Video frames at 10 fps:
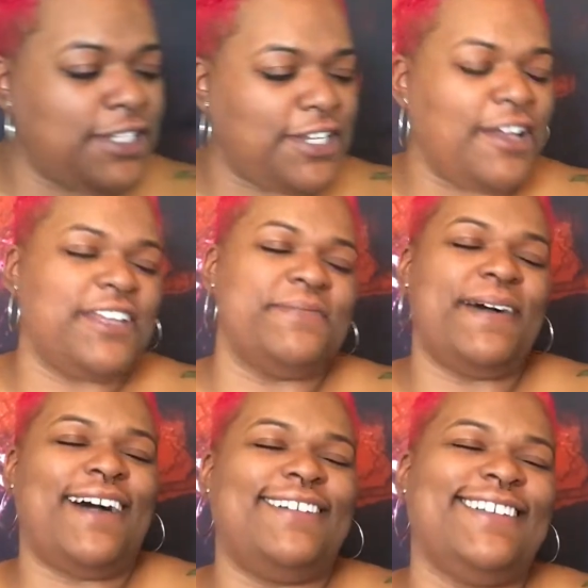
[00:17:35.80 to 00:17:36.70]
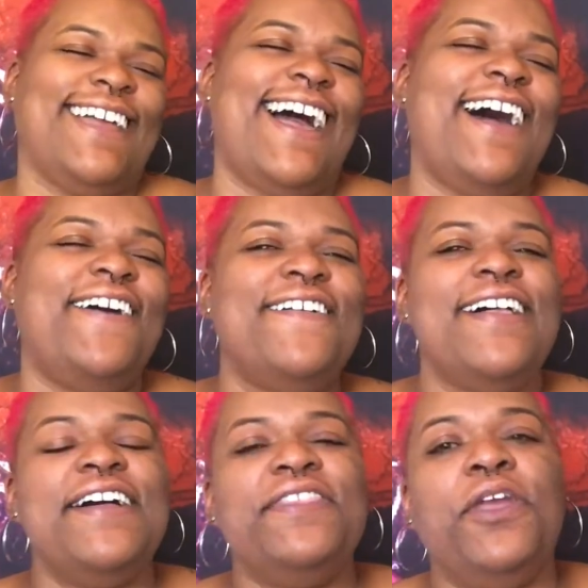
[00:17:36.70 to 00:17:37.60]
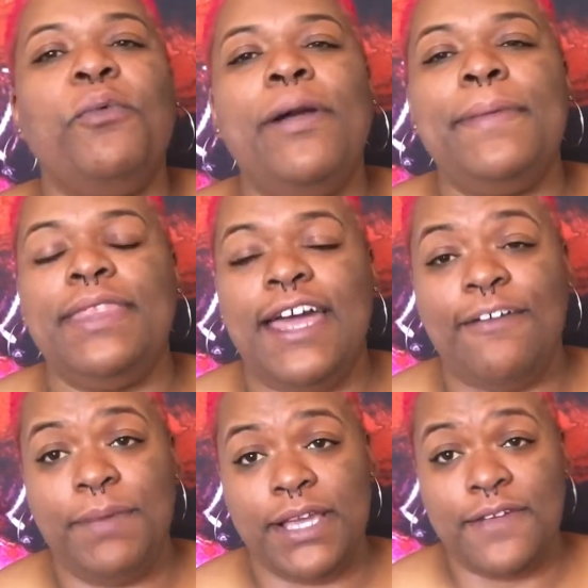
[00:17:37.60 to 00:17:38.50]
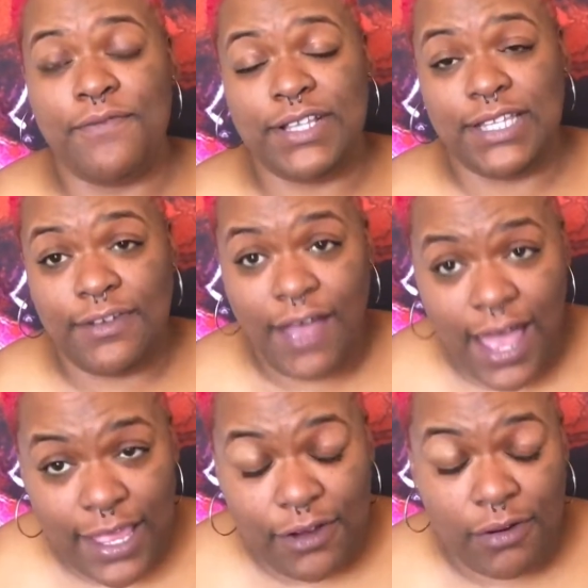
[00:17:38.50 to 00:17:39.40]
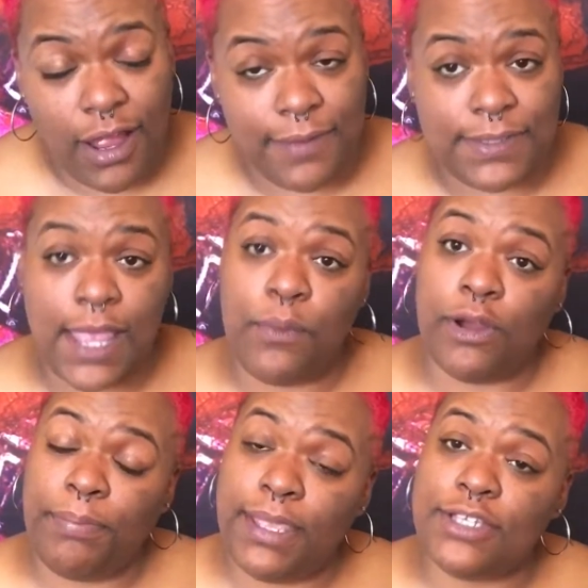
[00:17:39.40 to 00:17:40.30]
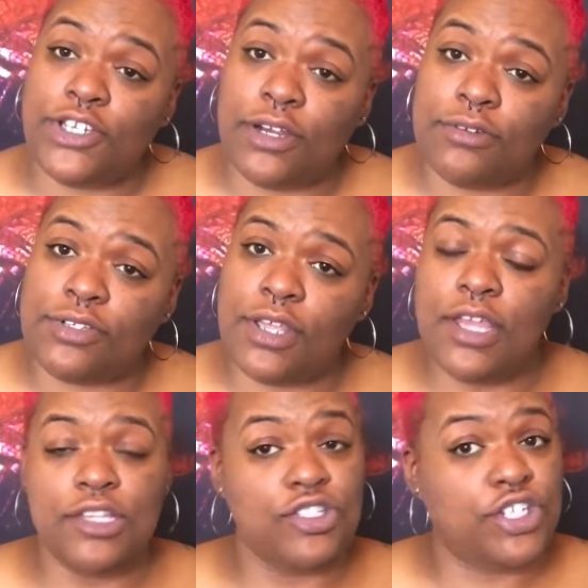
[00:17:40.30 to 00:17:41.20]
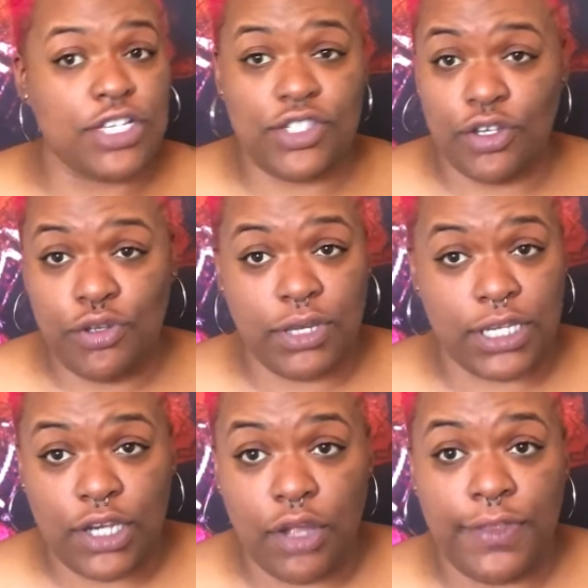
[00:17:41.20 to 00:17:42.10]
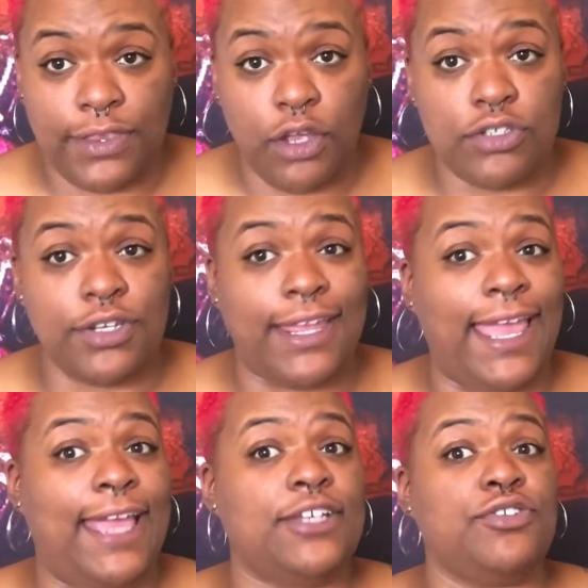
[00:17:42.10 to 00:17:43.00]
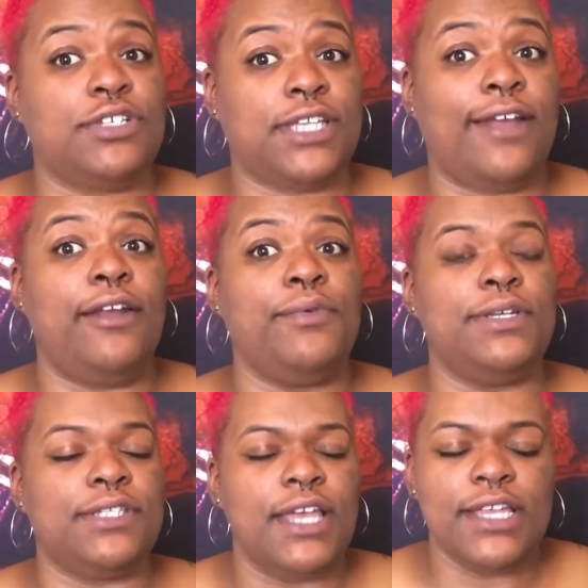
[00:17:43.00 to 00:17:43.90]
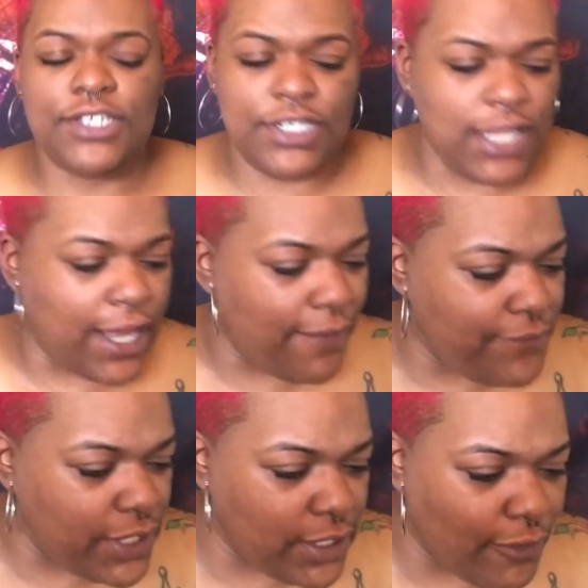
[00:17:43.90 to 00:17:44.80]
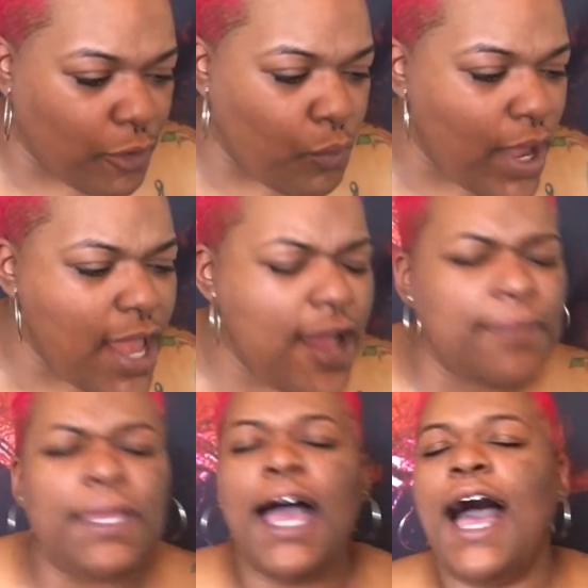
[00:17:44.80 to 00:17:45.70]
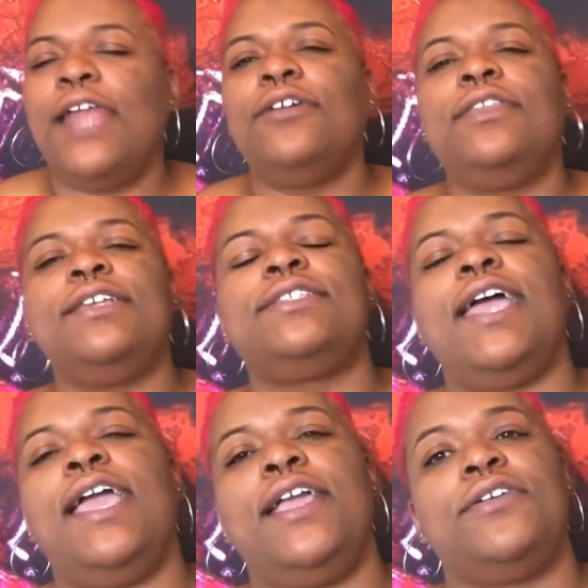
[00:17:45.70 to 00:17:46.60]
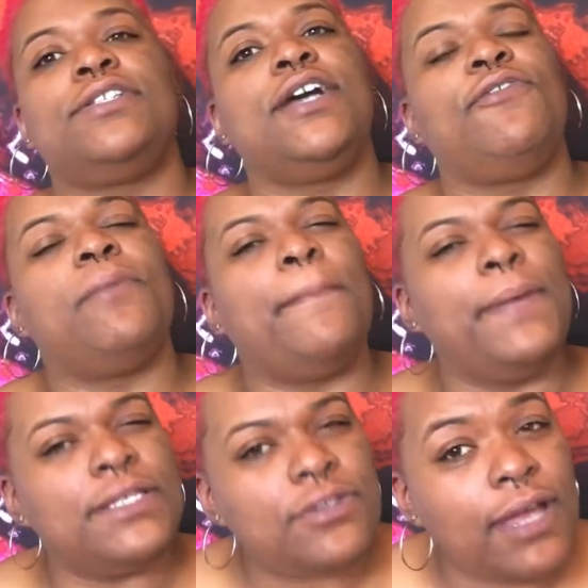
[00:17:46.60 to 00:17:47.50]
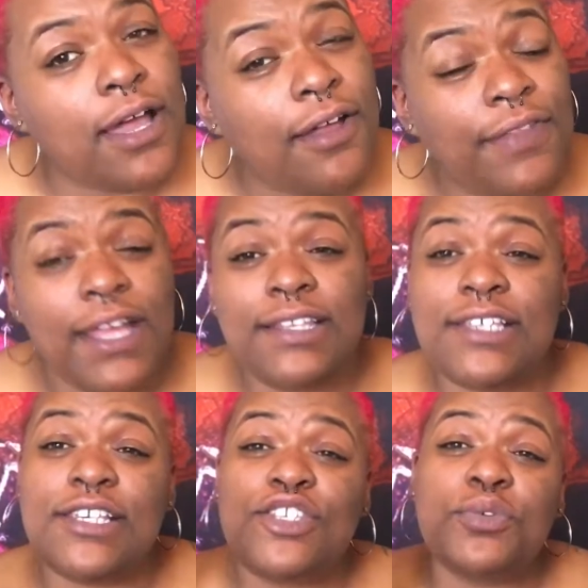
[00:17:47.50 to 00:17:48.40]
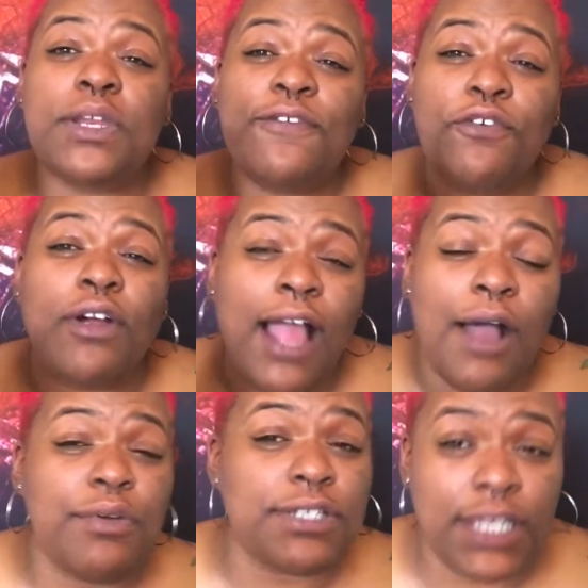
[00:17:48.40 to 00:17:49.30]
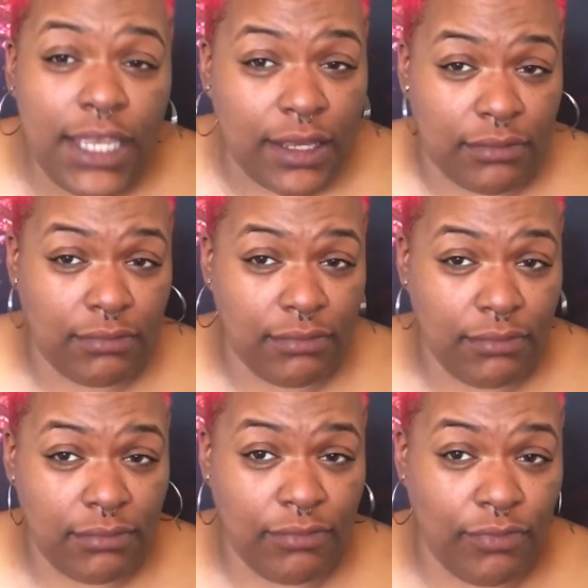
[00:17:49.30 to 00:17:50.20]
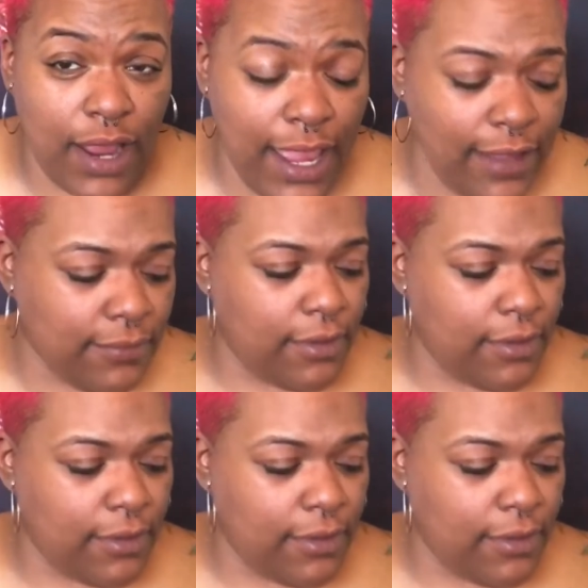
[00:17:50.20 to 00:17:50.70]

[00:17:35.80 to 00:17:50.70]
talking about how the women that have been convicted of high crimes, they wear pink shirts. Just so you can know that those are the extra scary ones. She's like, I'm feeling overwhelmed. I don't think staying here is good for my mental health. This is 24 hours in, right?